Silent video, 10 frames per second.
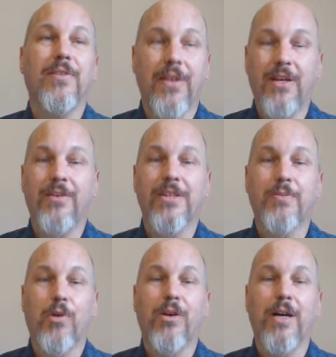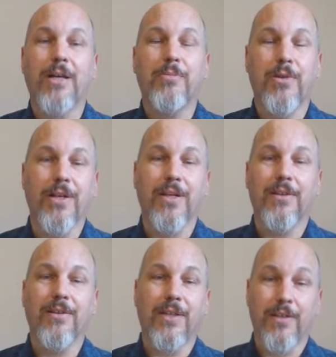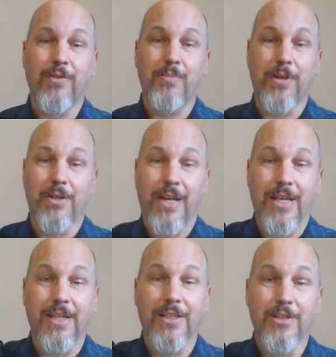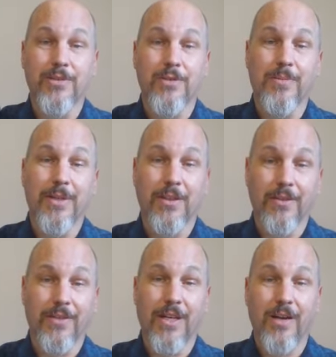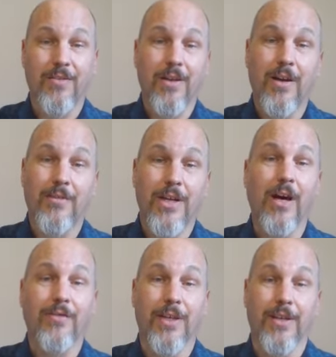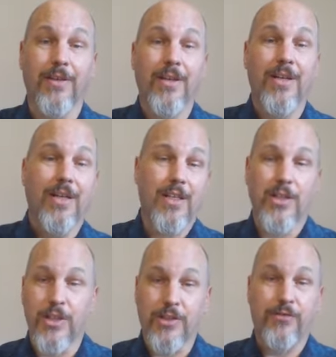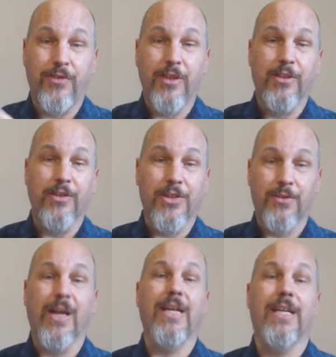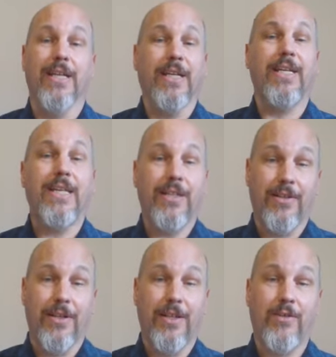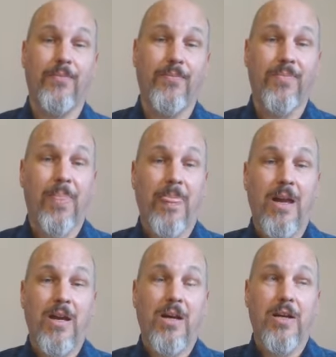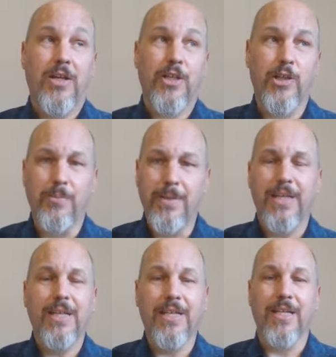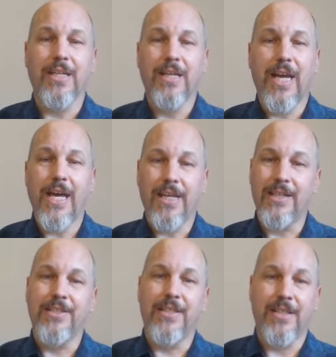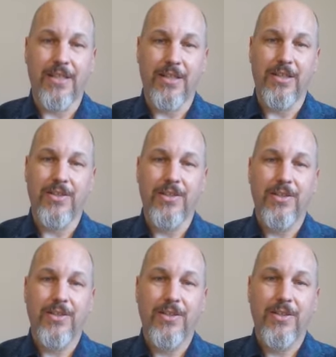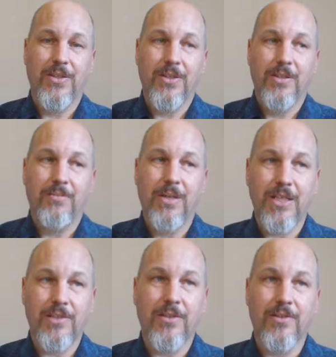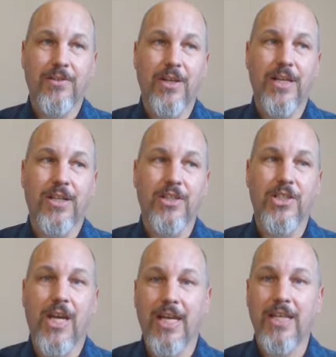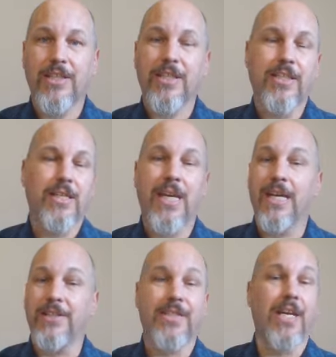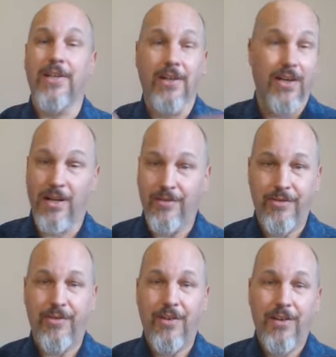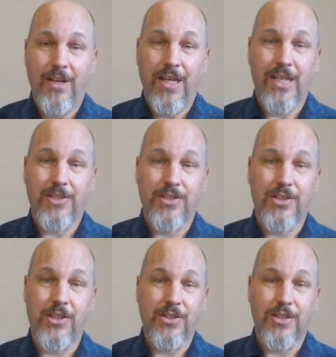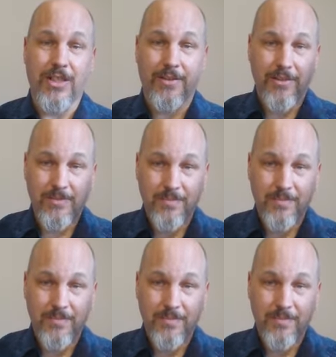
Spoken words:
there it's more like if you put your hand into the middle of an oven, you just feel this radiant heat on you. Humidity added to heat makes it like a jacket that you can't take off. It's just, it